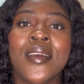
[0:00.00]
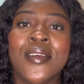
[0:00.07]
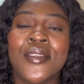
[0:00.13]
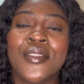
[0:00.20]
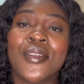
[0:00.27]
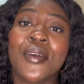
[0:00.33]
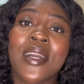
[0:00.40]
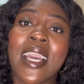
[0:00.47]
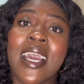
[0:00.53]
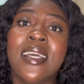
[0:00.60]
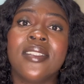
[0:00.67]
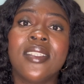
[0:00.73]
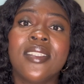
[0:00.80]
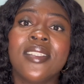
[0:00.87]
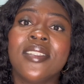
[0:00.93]
So
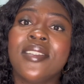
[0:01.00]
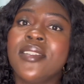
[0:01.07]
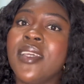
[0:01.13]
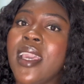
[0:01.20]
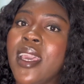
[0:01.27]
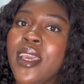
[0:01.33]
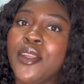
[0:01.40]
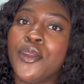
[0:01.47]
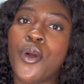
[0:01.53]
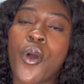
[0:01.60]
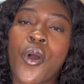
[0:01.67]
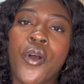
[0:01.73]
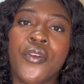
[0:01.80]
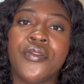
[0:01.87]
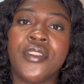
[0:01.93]
guys, this is the end
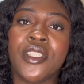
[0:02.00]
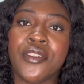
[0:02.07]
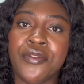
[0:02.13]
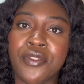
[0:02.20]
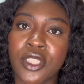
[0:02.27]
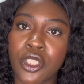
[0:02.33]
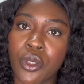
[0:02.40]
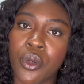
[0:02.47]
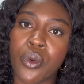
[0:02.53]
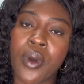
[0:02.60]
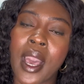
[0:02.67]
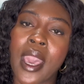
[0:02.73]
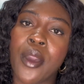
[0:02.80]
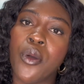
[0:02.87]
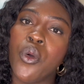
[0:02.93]
of the video.
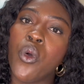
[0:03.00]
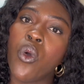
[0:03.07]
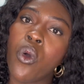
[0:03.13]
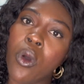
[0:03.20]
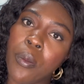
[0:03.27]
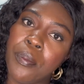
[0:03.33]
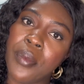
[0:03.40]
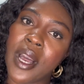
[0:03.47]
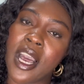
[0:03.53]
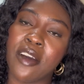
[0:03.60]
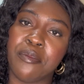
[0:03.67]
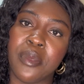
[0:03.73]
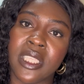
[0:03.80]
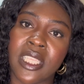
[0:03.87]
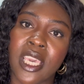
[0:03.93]
I hope
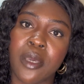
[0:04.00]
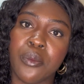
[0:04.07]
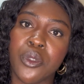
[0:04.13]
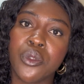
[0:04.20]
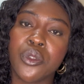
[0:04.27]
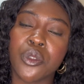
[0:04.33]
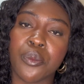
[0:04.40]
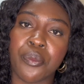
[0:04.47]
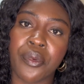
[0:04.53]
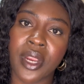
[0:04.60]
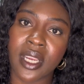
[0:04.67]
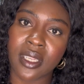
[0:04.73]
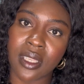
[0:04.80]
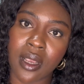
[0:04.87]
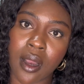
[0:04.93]
I've been able to
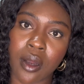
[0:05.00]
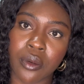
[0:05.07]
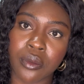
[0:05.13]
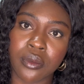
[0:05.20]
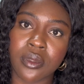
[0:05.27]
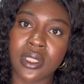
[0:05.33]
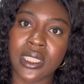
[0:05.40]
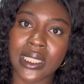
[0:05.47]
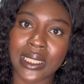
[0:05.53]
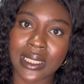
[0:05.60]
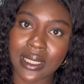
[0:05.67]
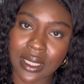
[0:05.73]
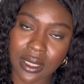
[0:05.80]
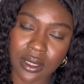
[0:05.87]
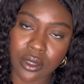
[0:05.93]
break down these
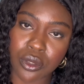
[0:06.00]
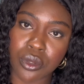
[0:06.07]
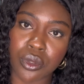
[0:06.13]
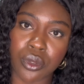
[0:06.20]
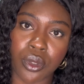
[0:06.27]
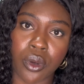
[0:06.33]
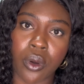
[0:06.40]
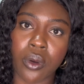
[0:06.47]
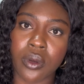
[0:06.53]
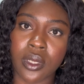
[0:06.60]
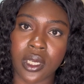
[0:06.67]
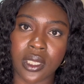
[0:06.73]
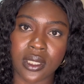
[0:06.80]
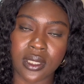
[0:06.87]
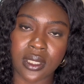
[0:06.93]
things to your
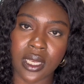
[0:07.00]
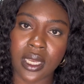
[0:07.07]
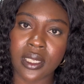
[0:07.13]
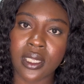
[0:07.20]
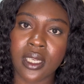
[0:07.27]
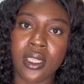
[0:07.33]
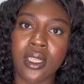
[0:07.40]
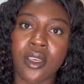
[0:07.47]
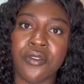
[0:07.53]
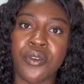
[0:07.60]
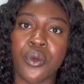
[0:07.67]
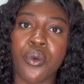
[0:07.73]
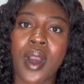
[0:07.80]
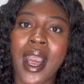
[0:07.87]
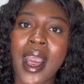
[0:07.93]
understanding. If
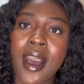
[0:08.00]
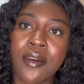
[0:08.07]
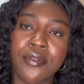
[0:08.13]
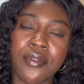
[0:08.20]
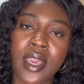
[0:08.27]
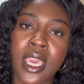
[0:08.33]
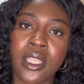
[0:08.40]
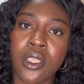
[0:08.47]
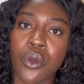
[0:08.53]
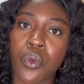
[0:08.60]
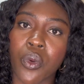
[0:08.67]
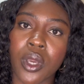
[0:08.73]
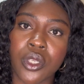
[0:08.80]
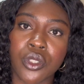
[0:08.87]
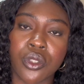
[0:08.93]
you have any
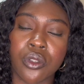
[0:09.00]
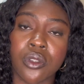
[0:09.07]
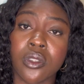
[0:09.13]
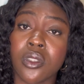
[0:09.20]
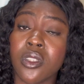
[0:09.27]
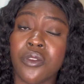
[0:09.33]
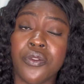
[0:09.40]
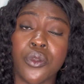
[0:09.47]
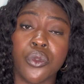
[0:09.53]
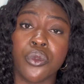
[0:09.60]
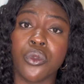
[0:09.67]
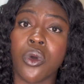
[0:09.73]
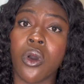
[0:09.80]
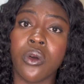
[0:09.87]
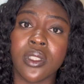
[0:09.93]
questions, if you do
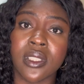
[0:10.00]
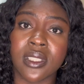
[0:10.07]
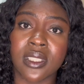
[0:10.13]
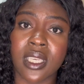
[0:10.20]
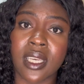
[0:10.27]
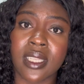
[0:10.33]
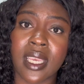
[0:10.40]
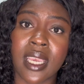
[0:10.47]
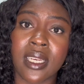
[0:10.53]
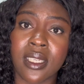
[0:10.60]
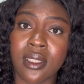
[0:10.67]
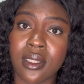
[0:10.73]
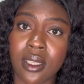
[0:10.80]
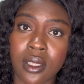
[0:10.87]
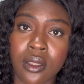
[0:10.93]
not understand
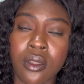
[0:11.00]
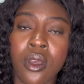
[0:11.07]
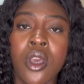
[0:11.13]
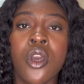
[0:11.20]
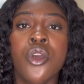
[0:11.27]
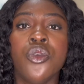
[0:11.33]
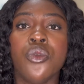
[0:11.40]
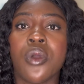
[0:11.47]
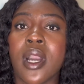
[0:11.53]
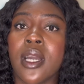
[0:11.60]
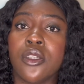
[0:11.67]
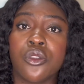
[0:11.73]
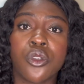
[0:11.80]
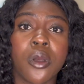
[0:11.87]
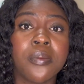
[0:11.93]
anything, you
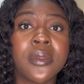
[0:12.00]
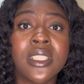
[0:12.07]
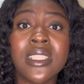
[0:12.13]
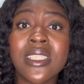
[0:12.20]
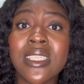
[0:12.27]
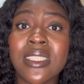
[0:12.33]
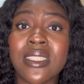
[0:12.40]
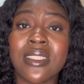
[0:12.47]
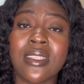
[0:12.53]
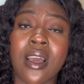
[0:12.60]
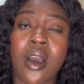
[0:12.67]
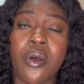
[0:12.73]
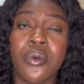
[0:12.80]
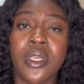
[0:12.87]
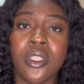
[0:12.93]
can drop it
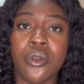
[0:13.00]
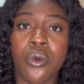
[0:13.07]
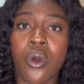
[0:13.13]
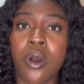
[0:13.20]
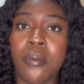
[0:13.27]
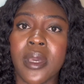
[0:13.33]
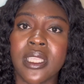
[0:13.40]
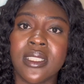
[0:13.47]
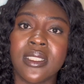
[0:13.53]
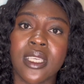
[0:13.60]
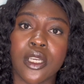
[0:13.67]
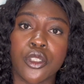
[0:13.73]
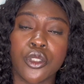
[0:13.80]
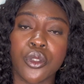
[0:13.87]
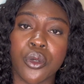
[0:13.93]
down in the comment
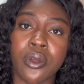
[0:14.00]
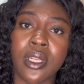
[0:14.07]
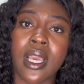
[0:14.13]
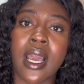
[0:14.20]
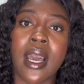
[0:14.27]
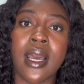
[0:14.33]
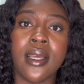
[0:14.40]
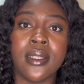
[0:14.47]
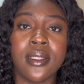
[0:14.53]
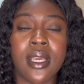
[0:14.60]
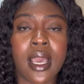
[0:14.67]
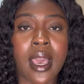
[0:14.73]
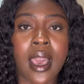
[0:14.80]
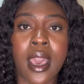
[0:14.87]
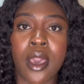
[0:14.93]
section and
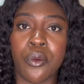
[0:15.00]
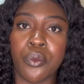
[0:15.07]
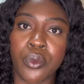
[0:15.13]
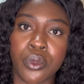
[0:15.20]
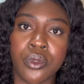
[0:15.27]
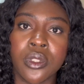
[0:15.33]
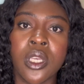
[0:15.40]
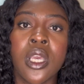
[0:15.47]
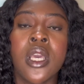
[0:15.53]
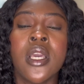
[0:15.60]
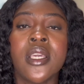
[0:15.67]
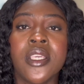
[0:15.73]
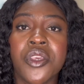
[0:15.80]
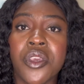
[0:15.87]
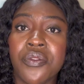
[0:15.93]
I would
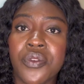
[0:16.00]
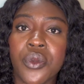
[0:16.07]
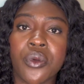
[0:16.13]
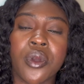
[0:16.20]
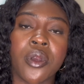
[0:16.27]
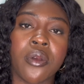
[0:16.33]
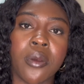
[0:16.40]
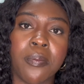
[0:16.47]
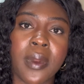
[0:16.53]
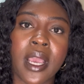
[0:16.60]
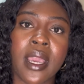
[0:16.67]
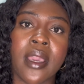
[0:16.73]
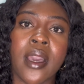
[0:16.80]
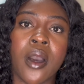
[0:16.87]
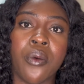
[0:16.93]
give you a
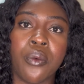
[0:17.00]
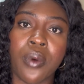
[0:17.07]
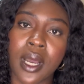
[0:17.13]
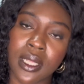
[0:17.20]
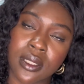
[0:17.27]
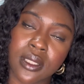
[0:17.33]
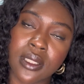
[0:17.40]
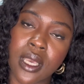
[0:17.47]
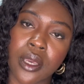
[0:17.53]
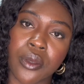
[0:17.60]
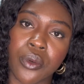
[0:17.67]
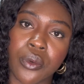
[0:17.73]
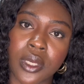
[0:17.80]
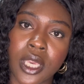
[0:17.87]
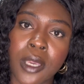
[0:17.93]
reply. I will answer
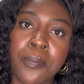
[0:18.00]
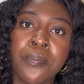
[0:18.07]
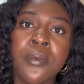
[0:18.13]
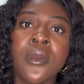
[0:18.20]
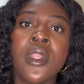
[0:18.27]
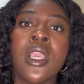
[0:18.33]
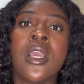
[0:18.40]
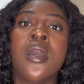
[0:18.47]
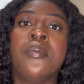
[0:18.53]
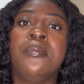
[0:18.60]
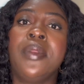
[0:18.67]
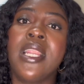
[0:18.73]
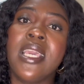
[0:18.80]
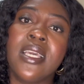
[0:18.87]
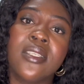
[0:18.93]
you, okay?
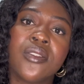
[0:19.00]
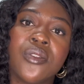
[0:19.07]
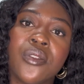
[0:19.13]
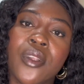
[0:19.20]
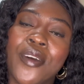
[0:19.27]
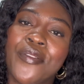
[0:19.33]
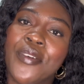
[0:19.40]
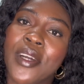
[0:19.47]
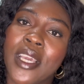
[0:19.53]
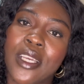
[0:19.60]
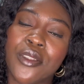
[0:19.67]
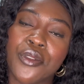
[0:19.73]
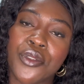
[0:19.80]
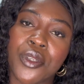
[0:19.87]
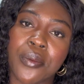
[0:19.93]
Please do not
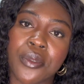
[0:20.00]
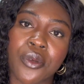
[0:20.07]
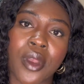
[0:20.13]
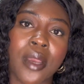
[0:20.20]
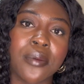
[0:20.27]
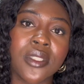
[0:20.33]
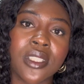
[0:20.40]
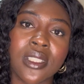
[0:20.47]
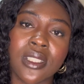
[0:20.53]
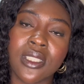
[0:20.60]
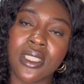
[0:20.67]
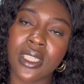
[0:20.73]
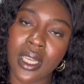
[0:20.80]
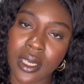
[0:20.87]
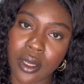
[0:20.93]
forget to subscribe to
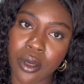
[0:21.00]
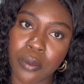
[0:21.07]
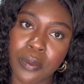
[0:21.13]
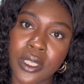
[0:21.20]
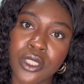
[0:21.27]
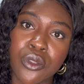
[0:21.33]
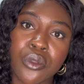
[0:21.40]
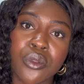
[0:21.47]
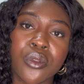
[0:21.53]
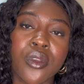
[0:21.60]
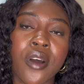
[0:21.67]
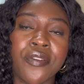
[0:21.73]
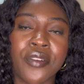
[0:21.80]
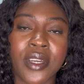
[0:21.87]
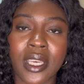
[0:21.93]
this channel. Please do
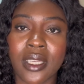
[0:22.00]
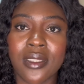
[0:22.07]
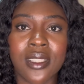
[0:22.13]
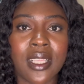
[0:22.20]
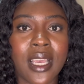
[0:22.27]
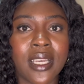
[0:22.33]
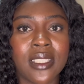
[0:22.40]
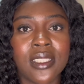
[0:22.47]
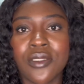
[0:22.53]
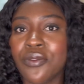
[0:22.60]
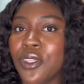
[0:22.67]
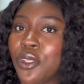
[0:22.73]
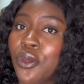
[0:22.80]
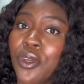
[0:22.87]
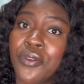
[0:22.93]
not forget to like this
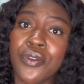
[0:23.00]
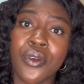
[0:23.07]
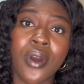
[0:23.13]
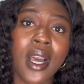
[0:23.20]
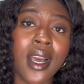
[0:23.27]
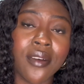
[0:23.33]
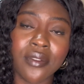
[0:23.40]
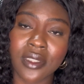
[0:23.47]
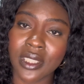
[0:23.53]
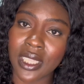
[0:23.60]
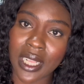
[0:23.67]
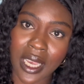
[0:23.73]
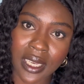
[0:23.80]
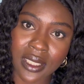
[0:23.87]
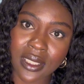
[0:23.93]
video if you haven't
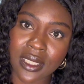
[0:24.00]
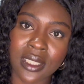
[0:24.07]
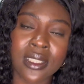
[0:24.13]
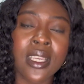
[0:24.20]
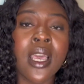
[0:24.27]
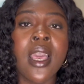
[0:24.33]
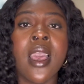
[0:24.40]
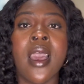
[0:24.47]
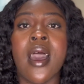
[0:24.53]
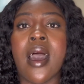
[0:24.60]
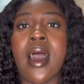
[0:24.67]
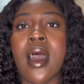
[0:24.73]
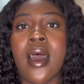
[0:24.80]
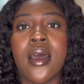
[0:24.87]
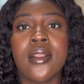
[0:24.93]
liked it,
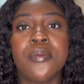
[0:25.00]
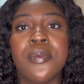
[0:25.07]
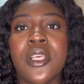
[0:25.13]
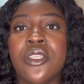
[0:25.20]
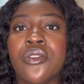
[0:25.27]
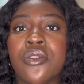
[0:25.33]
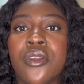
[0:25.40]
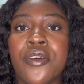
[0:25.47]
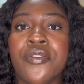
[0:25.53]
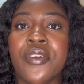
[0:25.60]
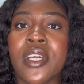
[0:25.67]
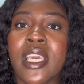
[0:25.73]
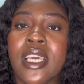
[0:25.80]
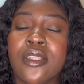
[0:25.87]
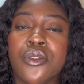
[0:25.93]
and please do not
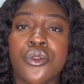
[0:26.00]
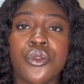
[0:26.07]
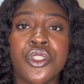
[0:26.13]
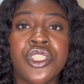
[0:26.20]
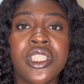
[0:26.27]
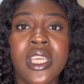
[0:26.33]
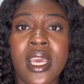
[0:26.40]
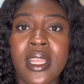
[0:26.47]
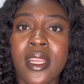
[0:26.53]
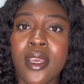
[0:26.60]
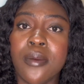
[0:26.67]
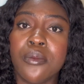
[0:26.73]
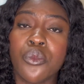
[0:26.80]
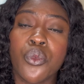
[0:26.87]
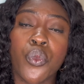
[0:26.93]
forget to share
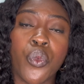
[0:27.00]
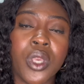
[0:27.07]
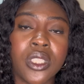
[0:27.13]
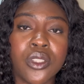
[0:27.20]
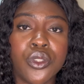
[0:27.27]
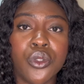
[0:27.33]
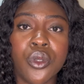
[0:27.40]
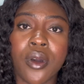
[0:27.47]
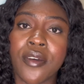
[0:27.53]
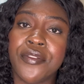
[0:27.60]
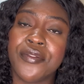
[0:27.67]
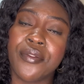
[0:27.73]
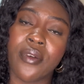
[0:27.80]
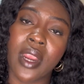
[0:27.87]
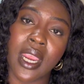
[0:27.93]
them with your
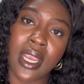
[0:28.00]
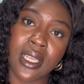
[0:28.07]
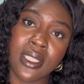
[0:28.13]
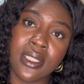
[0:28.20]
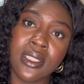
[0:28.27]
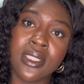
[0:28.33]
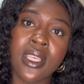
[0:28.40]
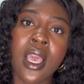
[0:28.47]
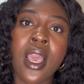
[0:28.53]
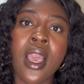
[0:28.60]
friends